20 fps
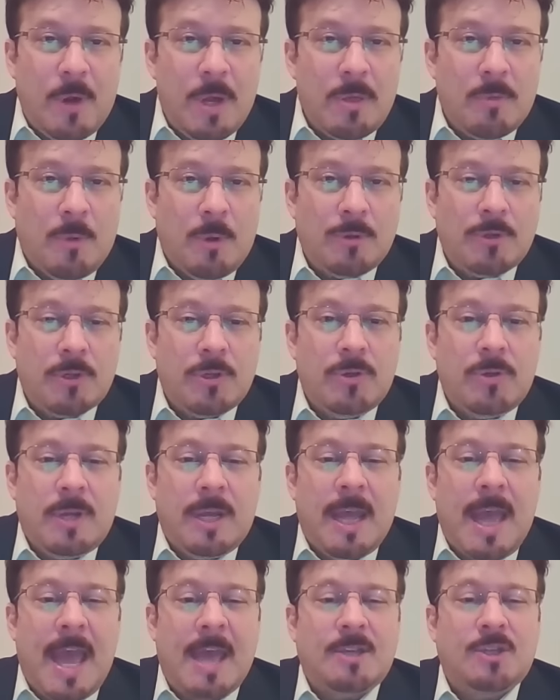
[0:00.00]
throw shooting
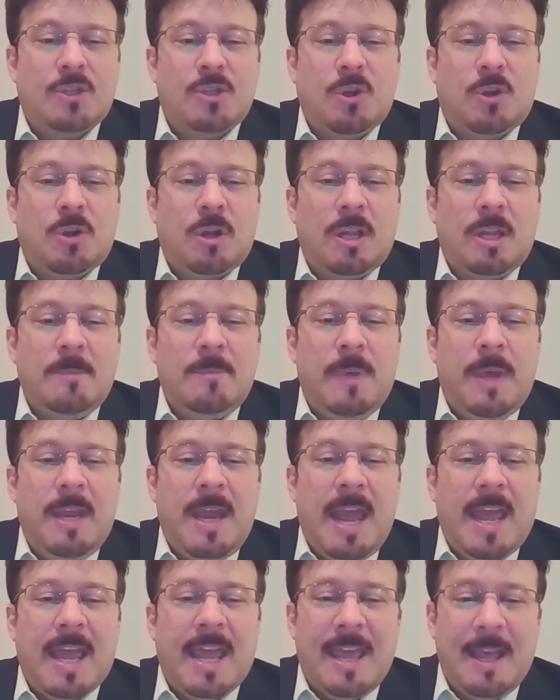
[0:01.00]
has certainly been
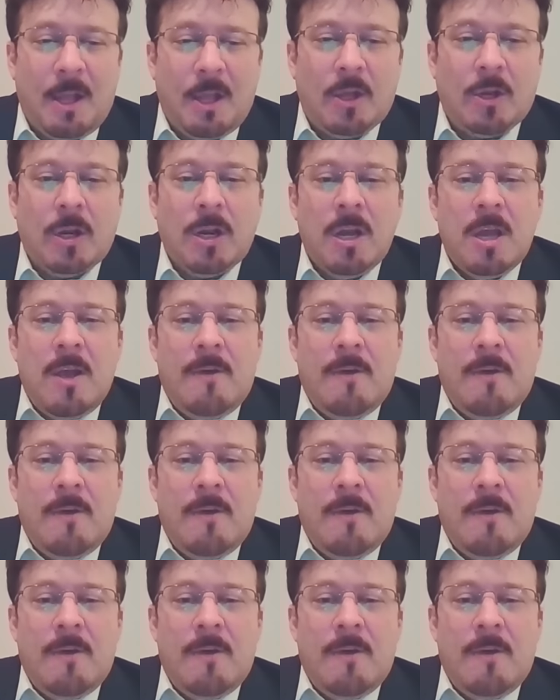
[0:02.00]
a killer.